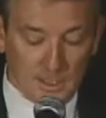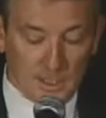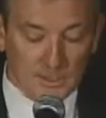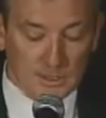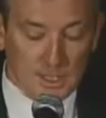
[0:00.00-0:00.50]

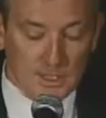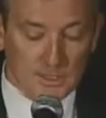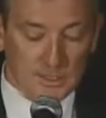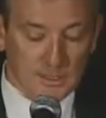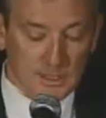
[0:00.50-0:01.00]
It's not
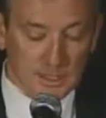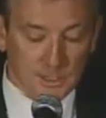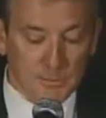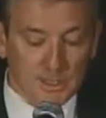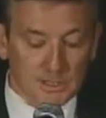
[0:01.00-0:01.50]

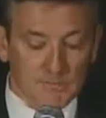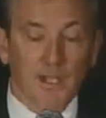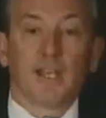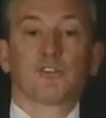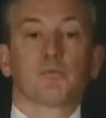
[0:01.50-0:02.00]
inexpensive to
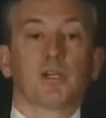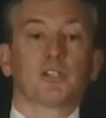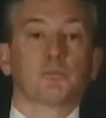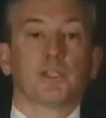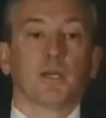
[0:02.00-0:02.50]
have somebody
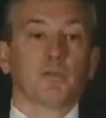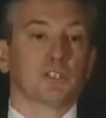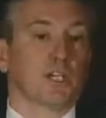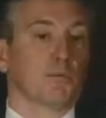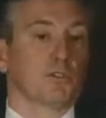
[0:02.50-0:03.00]
spend that
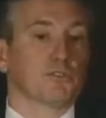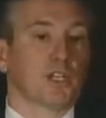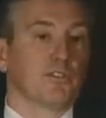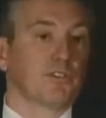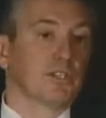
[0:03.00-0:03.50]
much time on
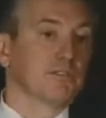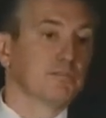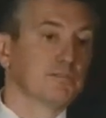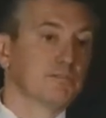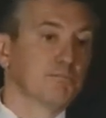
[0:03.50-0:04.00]
safety,
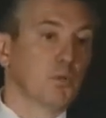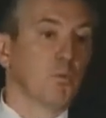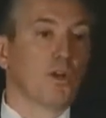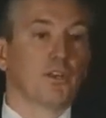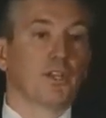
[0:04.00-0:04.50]
but
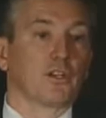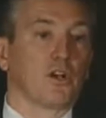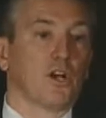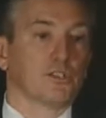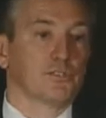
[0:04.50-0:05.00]
what are the other
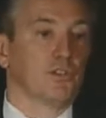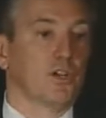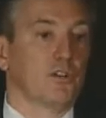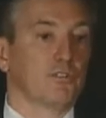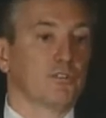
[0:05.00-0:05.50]
costs
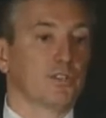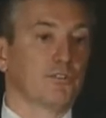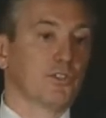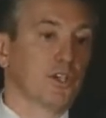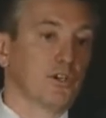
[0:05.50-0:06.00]
involved
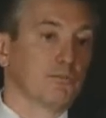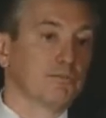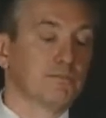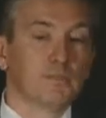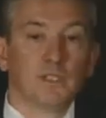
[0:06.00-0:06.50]
if you don't?
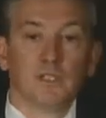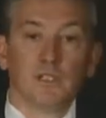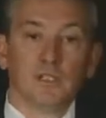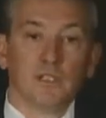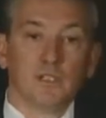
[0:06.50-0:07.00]

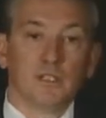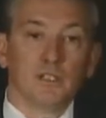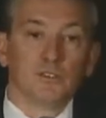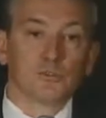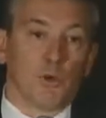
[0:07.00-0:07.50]

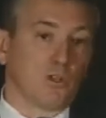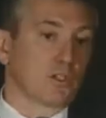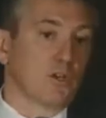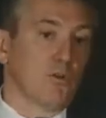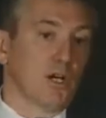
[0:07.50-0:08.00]
Smaller
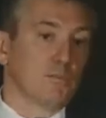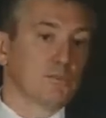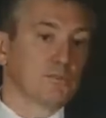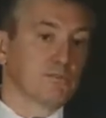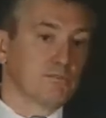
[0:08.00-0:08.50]

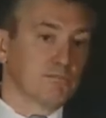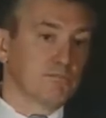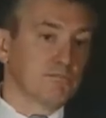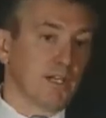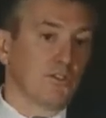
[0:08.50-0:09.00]
co-ops,
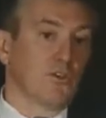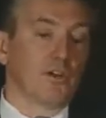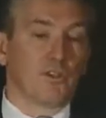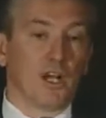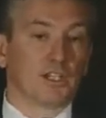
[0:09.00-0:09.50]
I know
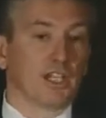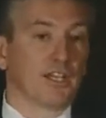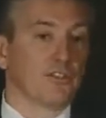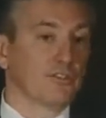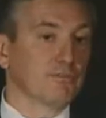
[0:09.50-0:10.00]
have gone
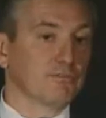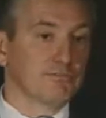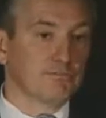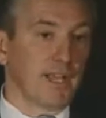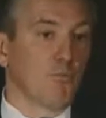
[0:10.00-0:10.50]
together and
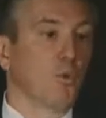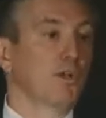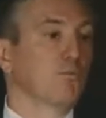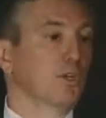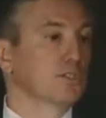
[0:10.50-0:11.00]
have
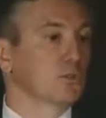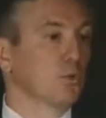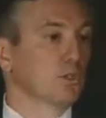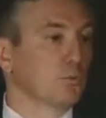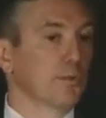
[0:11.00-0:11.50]
one
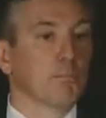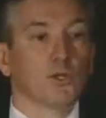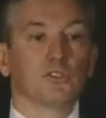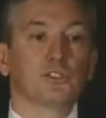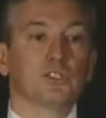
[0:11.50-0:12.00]
resource, one
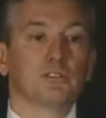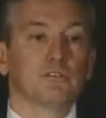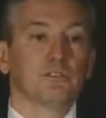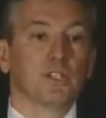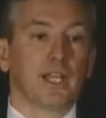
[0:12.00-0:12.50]
person
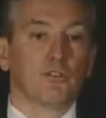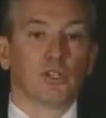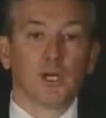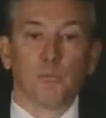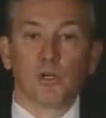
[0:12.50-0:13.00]
to handle a
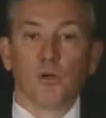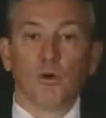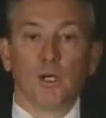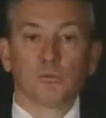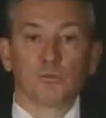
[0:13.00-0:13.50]
couple
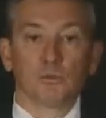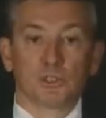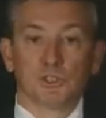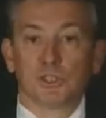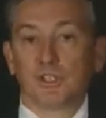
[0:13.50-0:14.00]
co-ops,
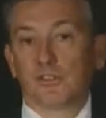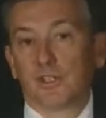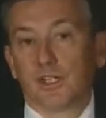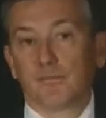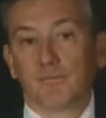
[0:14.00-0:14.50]
which is a good
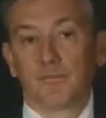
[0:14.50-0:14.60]
thing.